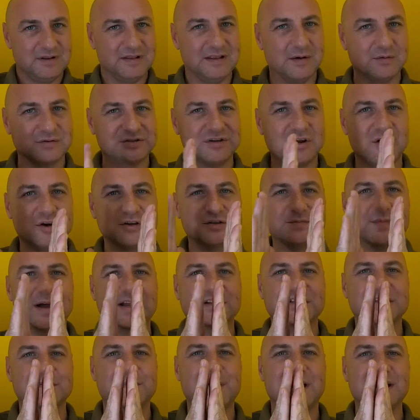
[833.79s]
there was not as
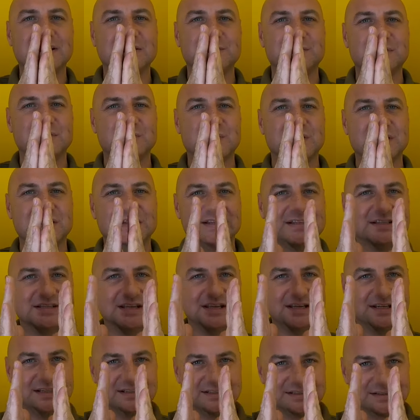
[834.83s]
much space between the
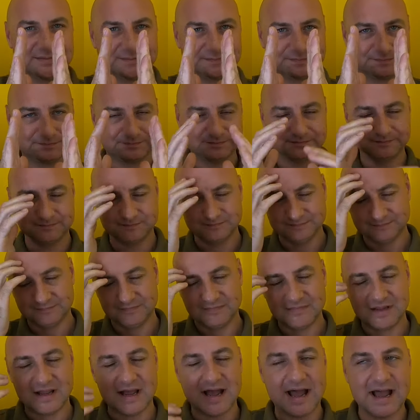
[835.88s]
seats,
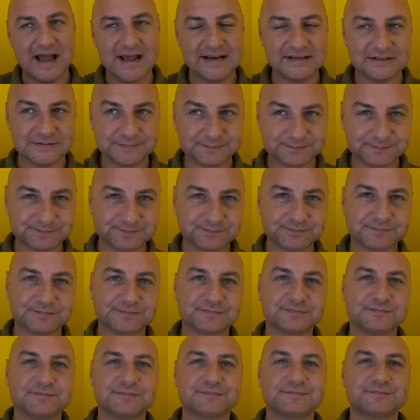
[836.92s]
and
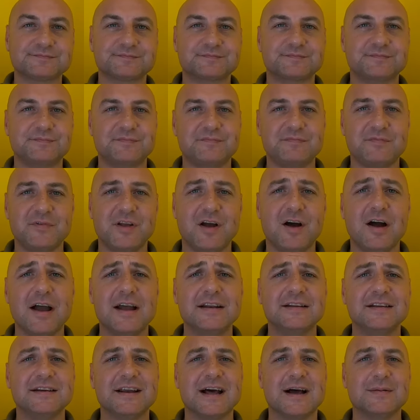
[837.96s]
I
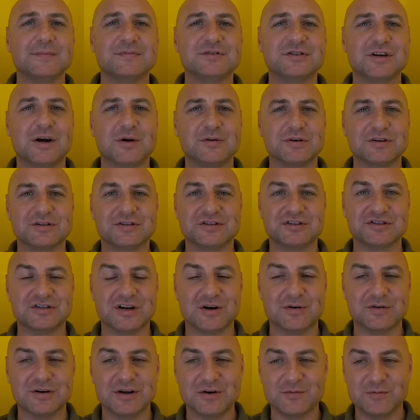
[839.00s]
ended up shoulder to
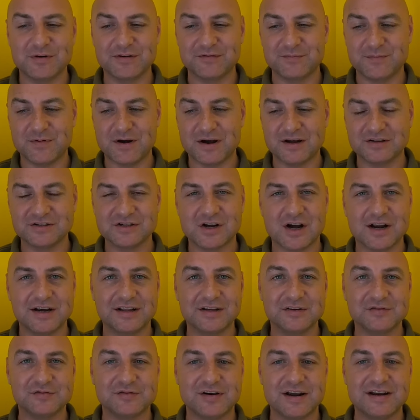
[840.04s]
shoulder with my
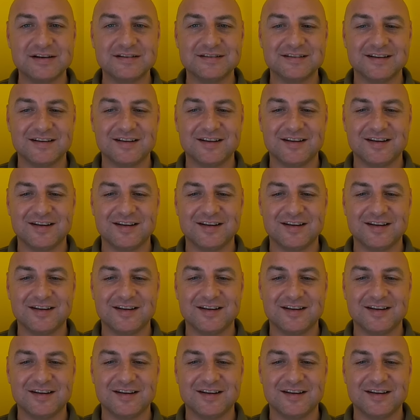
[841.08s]
Chinese friend,